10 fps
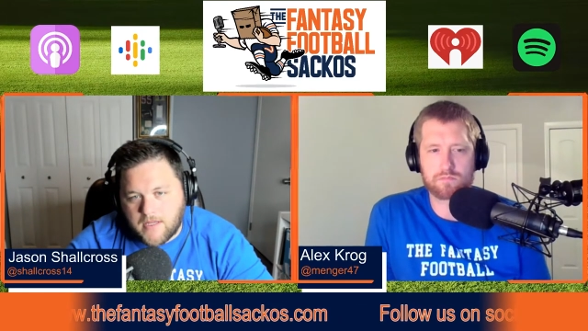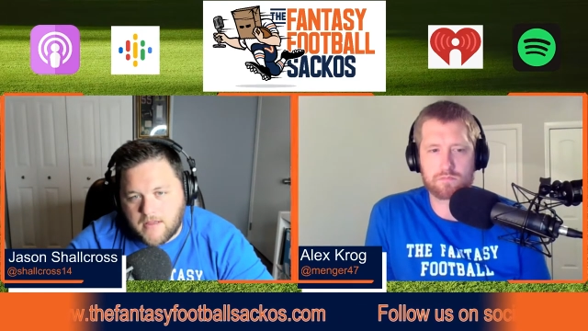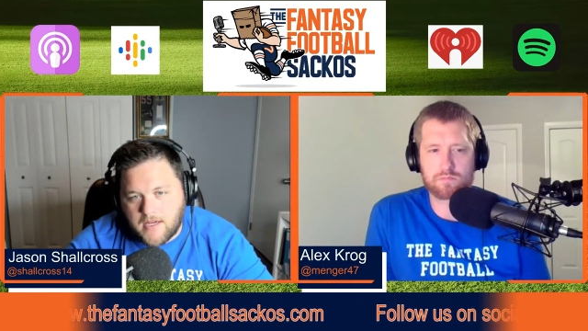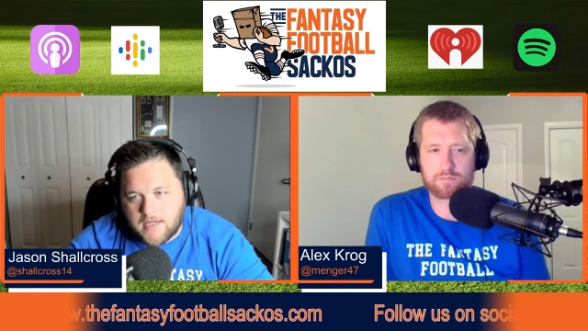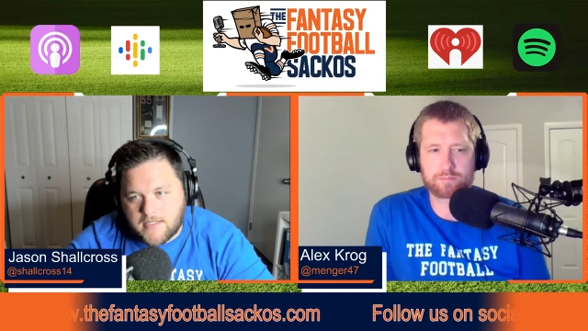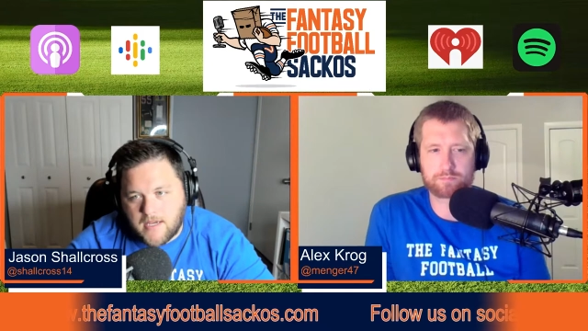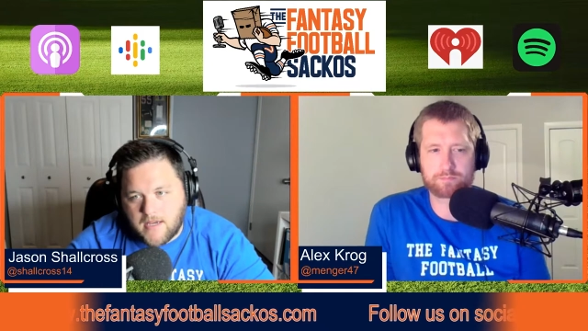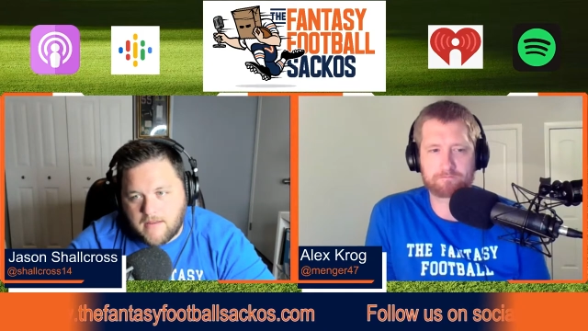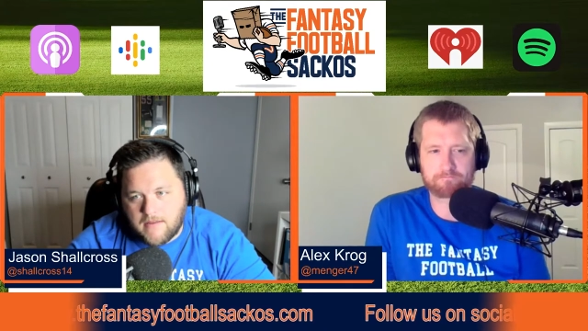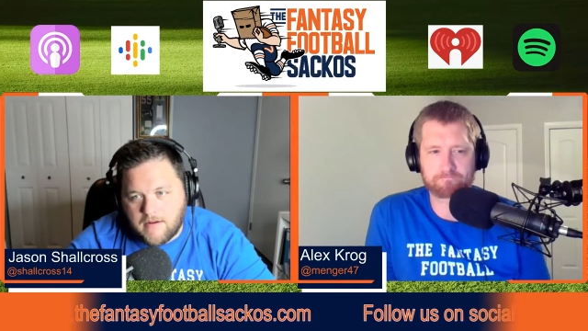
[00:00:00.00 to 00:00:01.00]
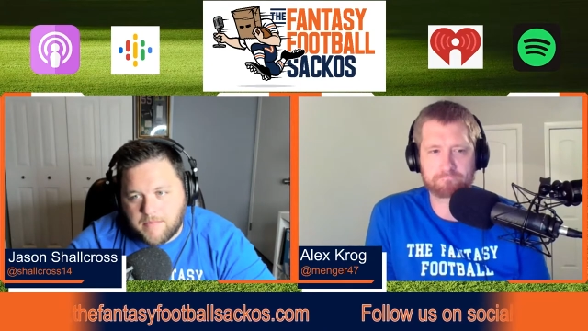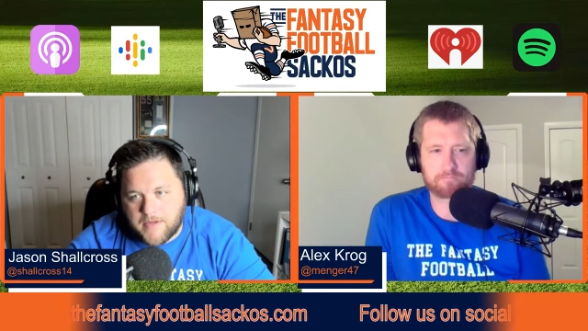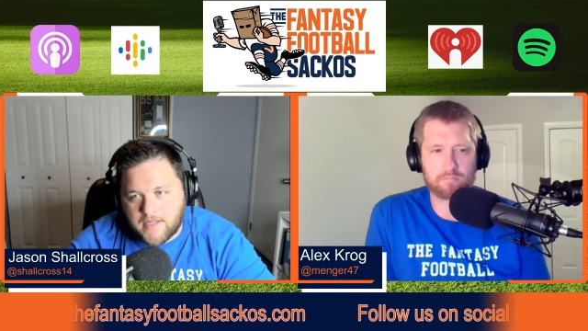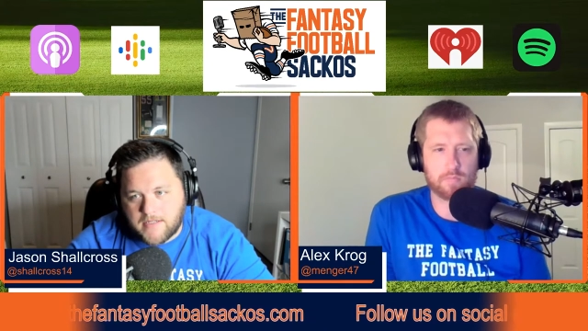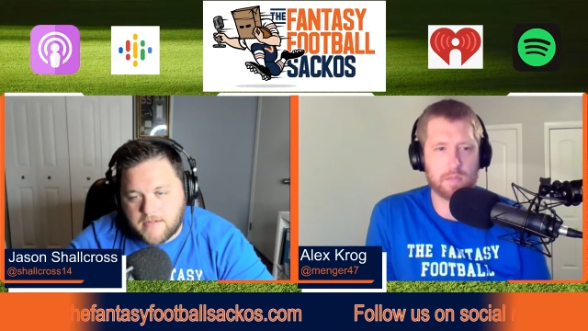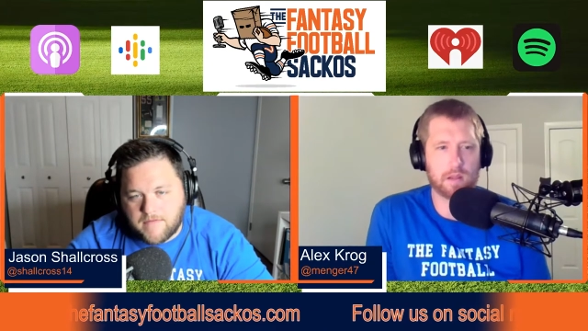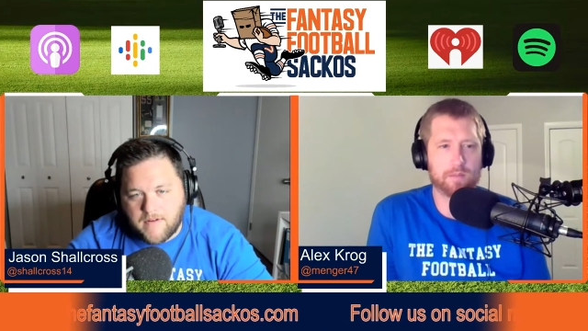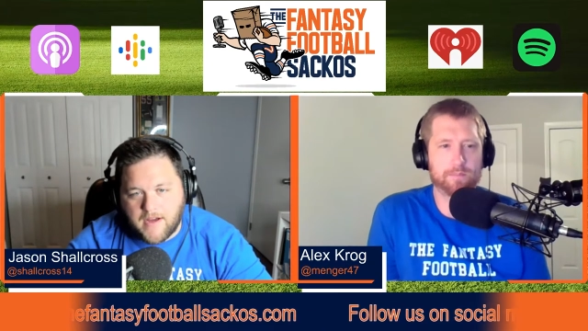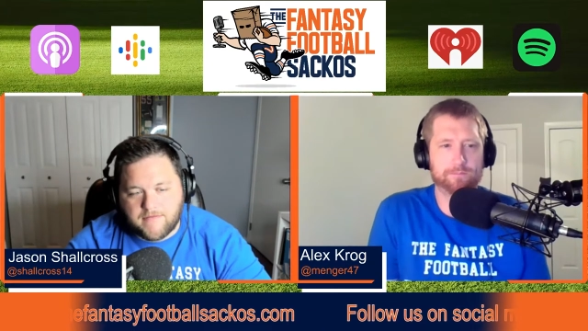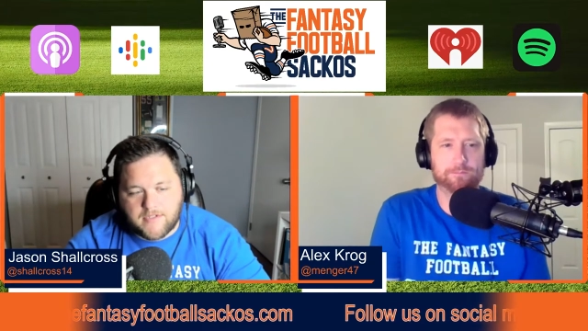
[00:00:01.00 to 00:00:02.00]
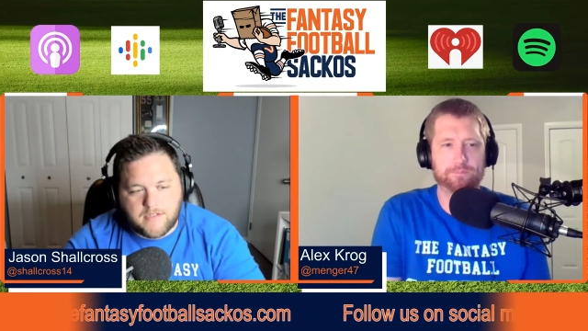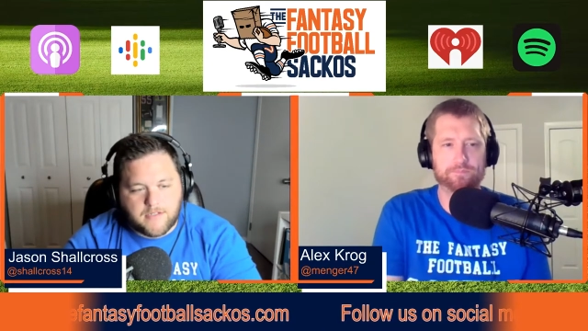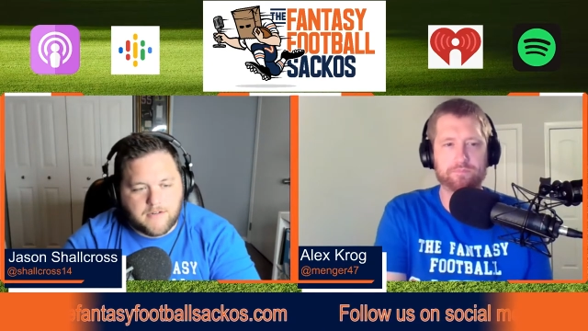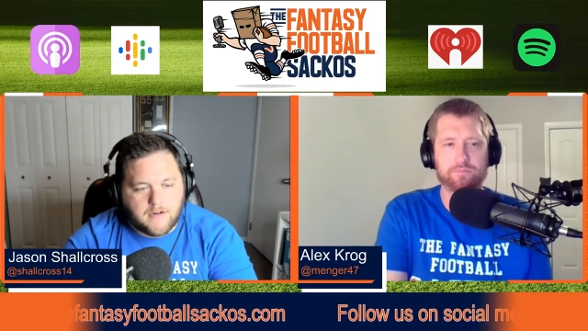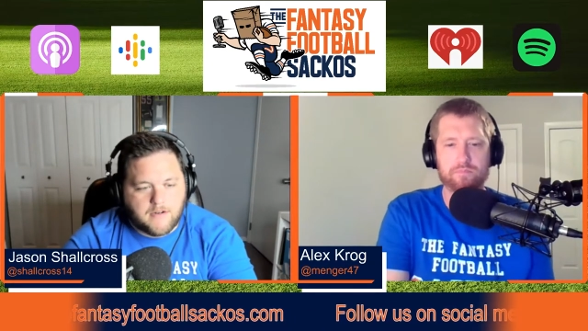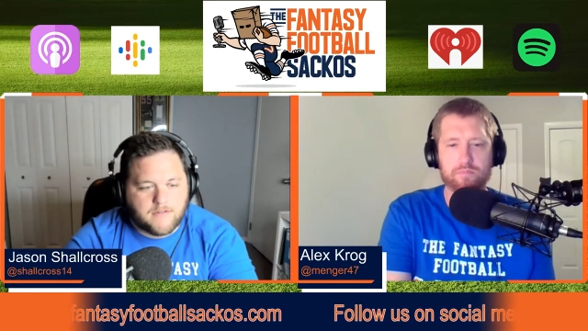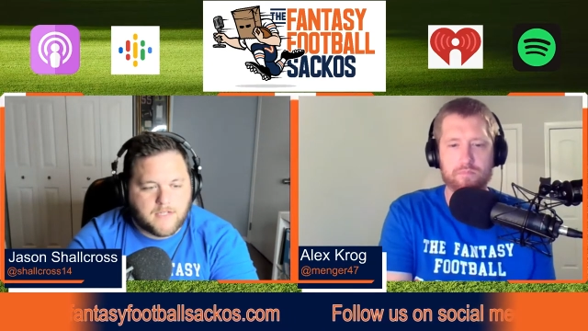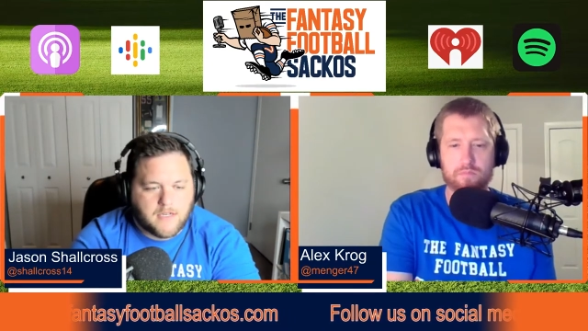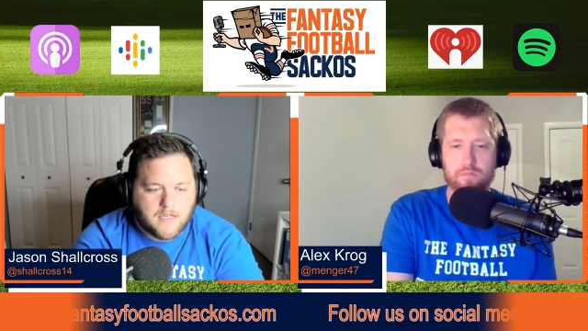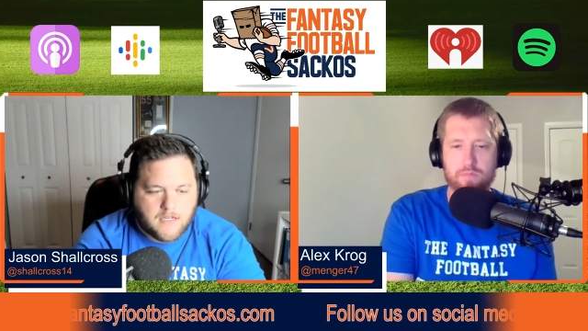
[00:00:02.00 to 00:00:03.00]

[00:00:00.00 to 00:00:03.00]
Speaker 1: likes to end their bids in fives and zeros.